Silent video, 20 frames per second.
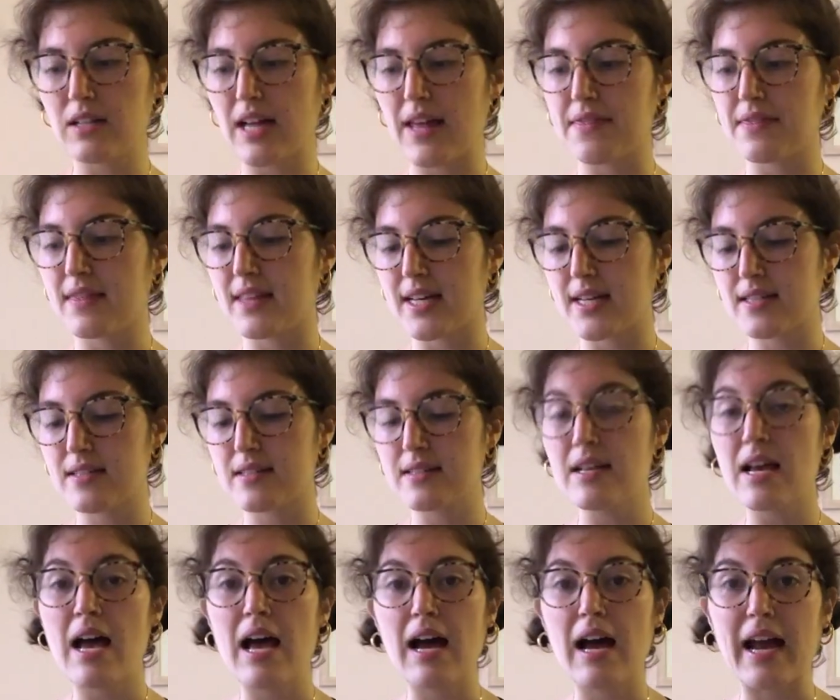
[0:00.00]
And this,
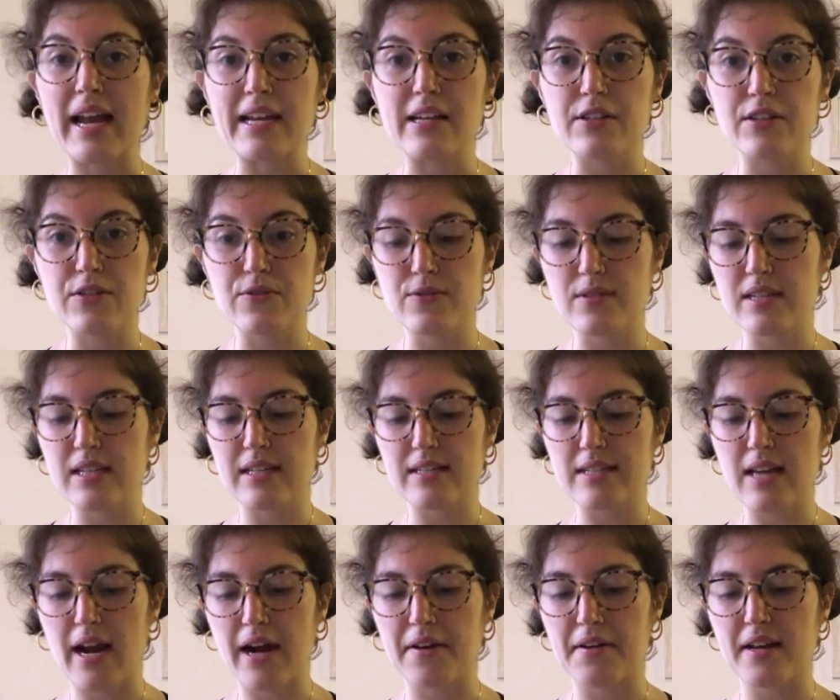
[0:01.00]
I can use the
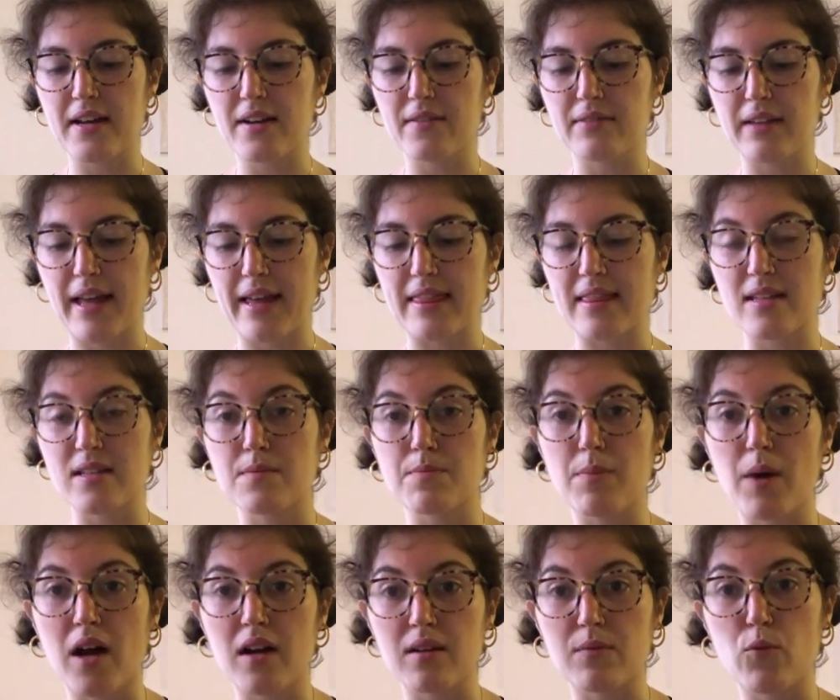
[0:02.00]
entirety of like this
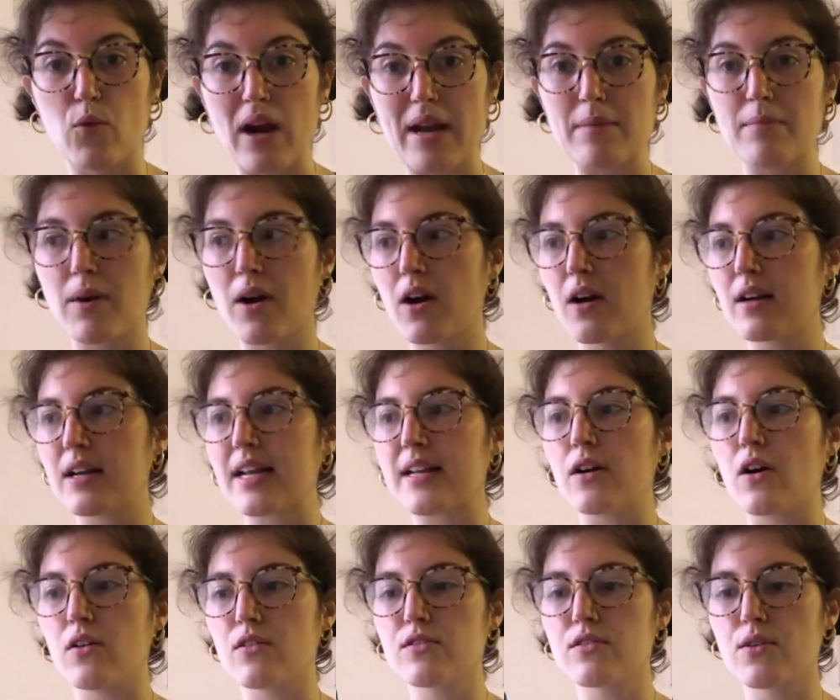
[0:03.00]
bottom white part and
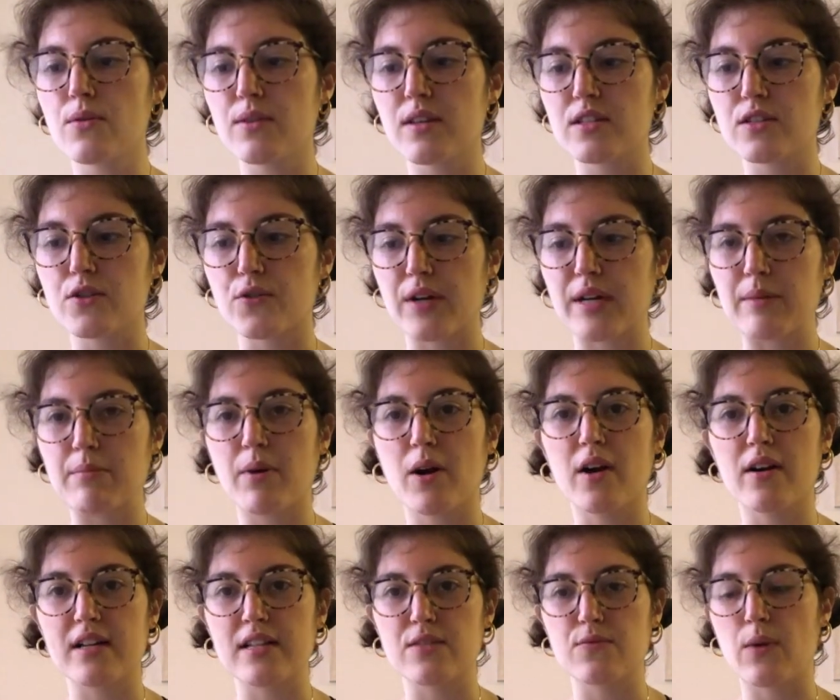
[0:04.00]
also this green
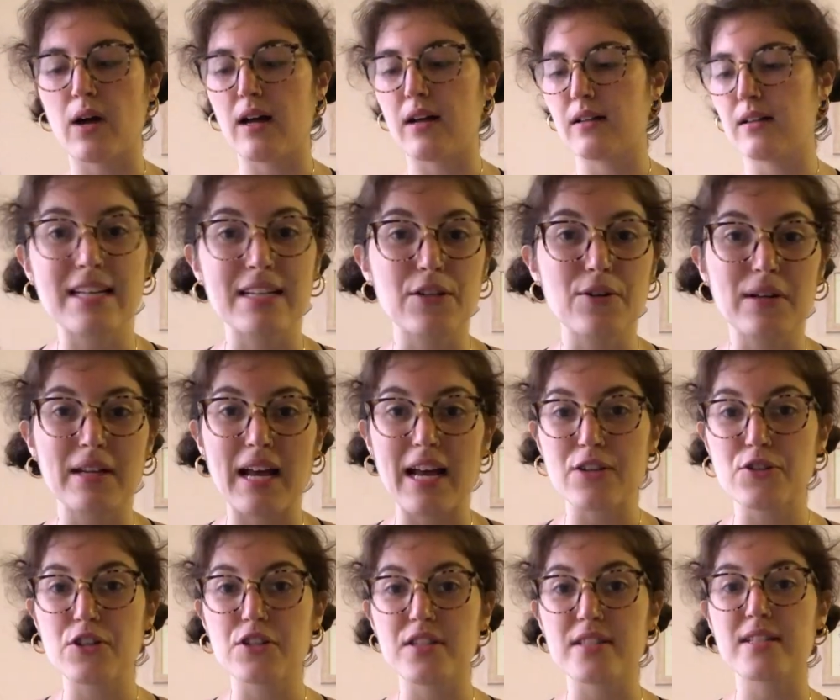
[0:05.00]
part as well. And you can
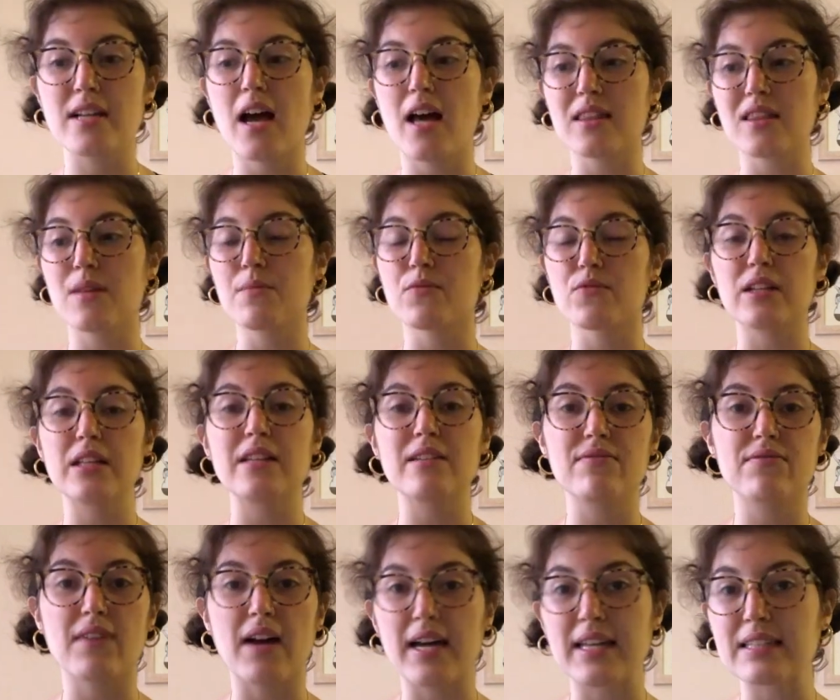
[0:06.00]
actually just cut them really
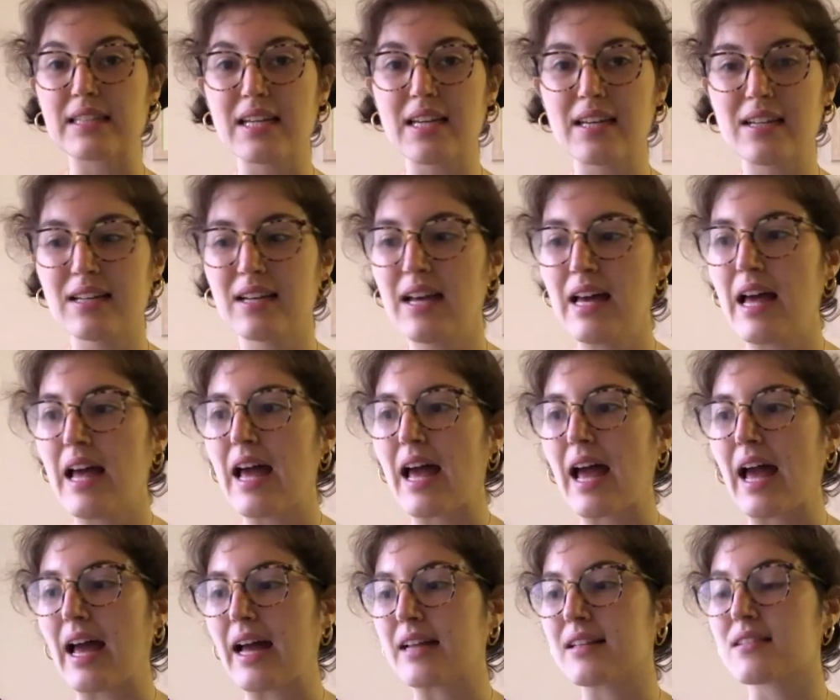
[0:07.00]
finely
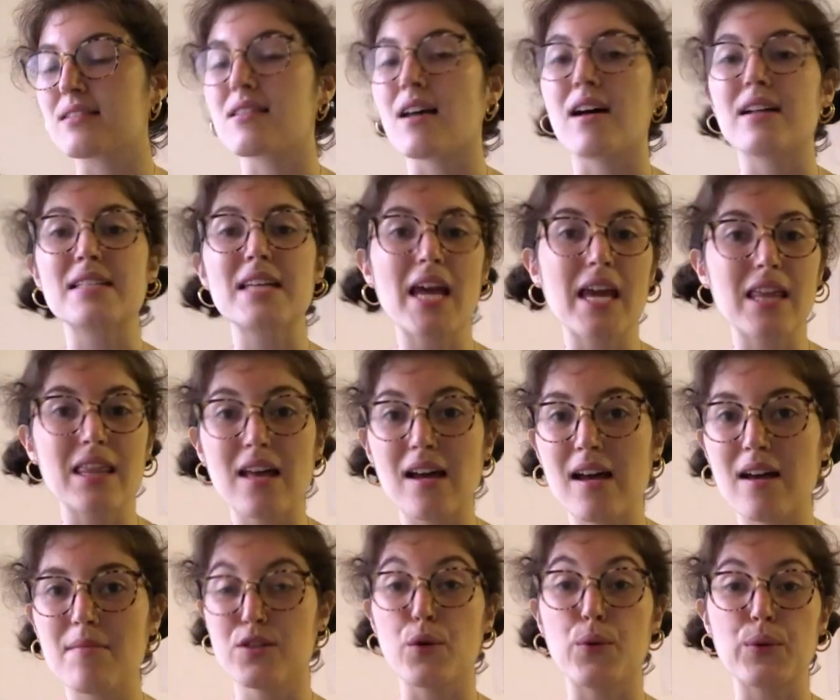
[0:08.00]
and saute
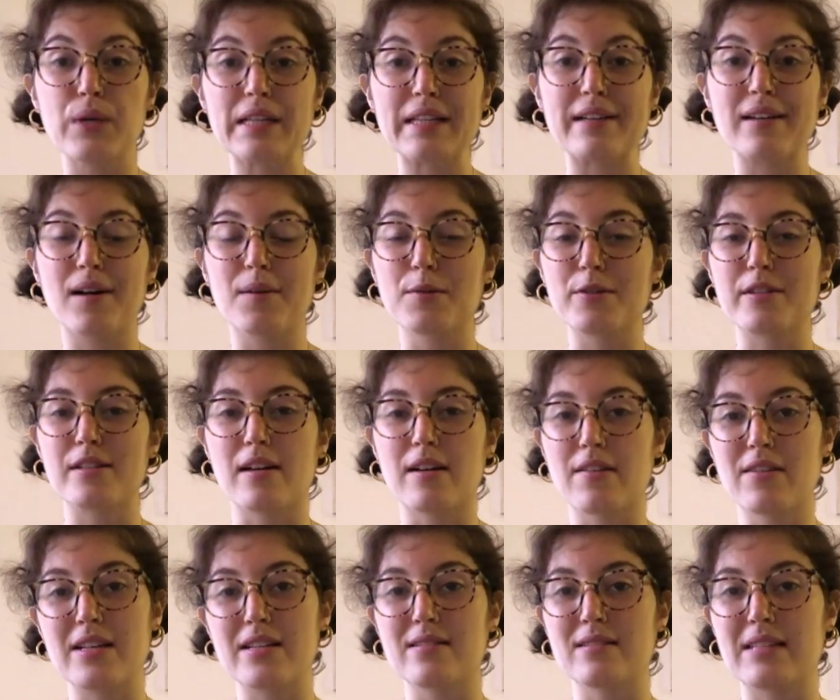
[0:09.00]
them. So really almost none
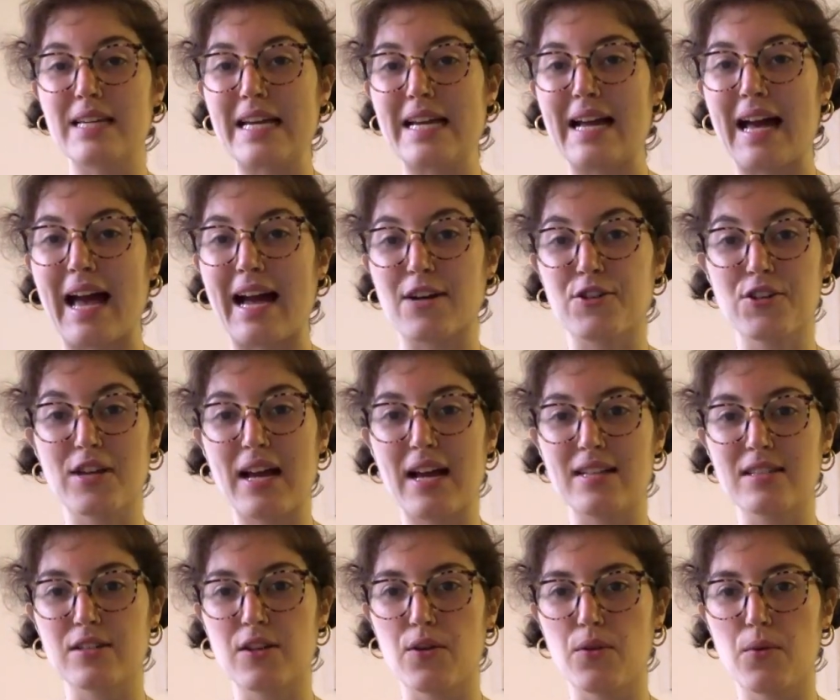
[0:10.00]
of this leek actually
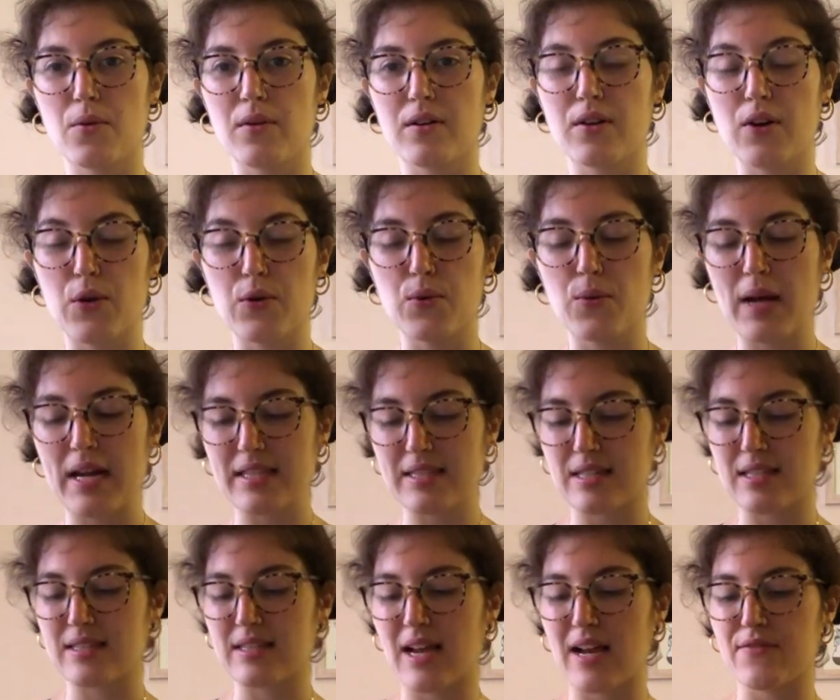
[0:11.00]
has to go to
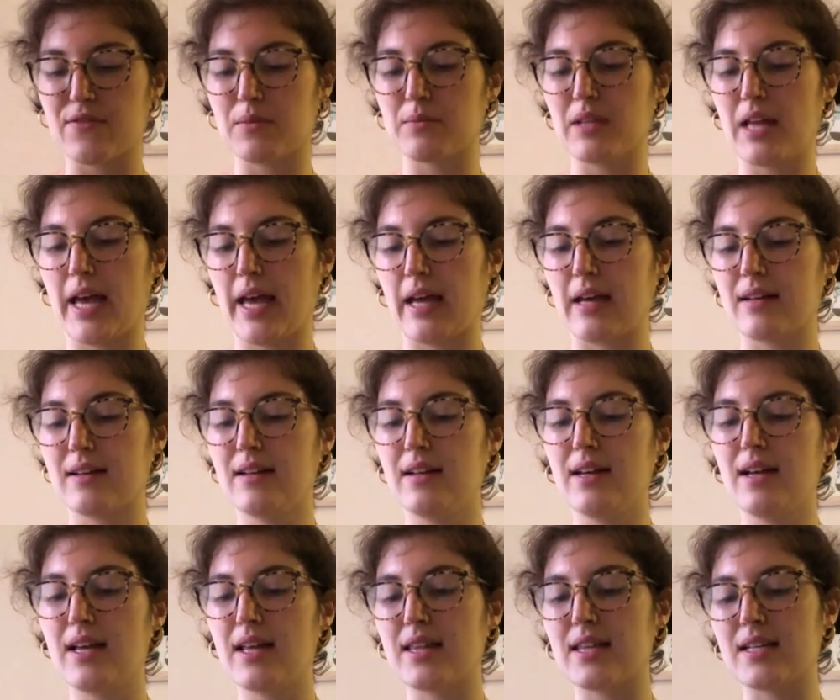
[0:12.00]
waste, aside from like
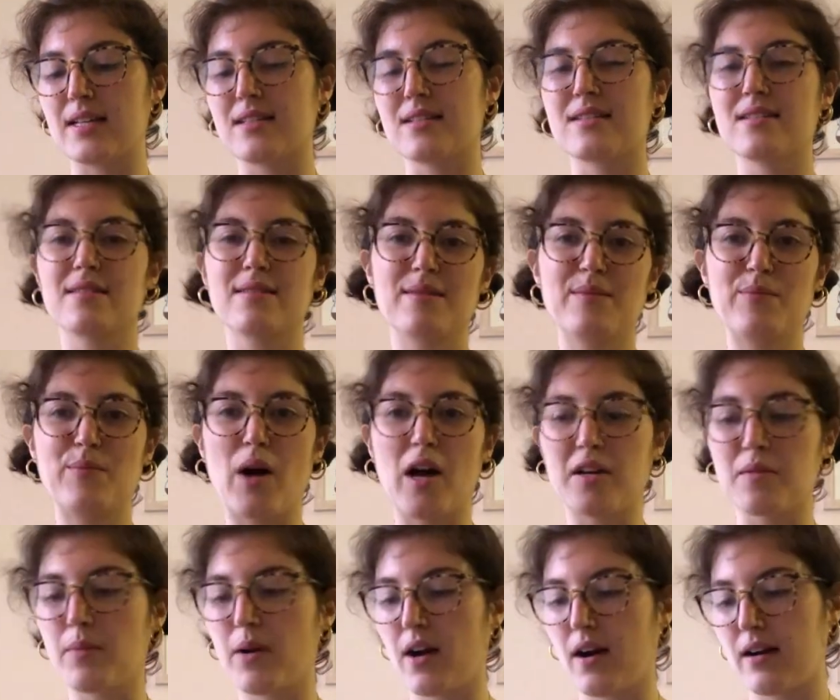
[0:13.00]
this
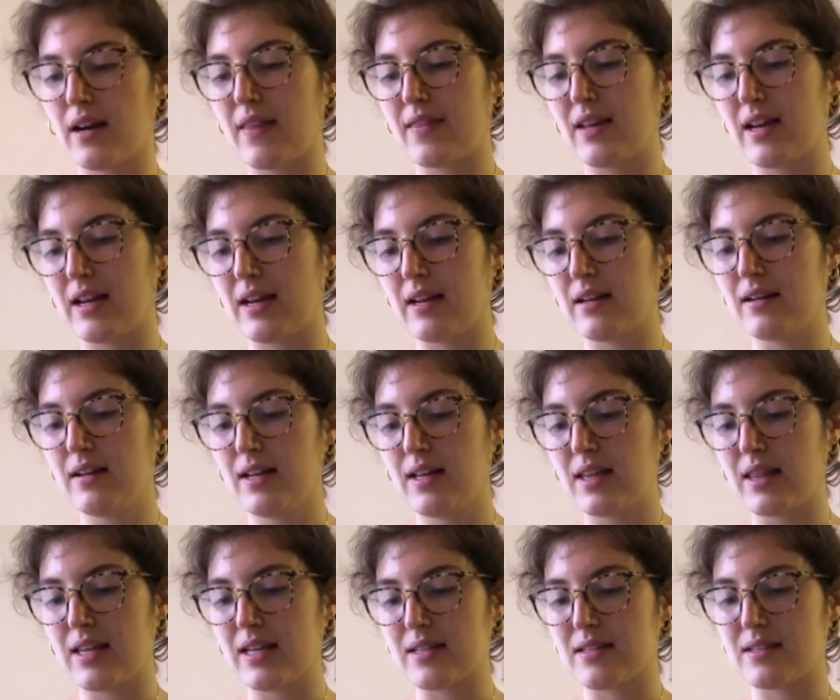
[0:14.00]
bottom part and then
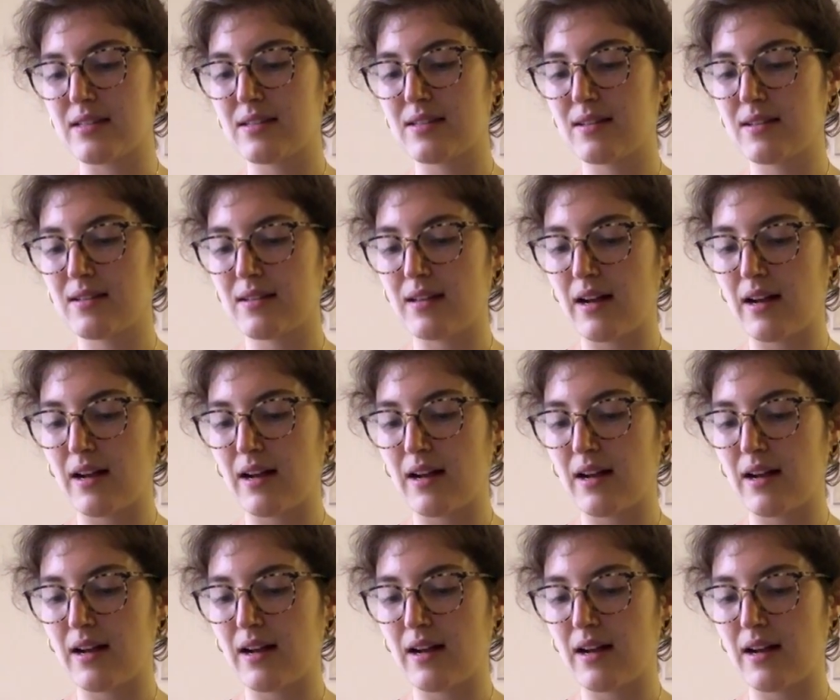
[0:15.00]
this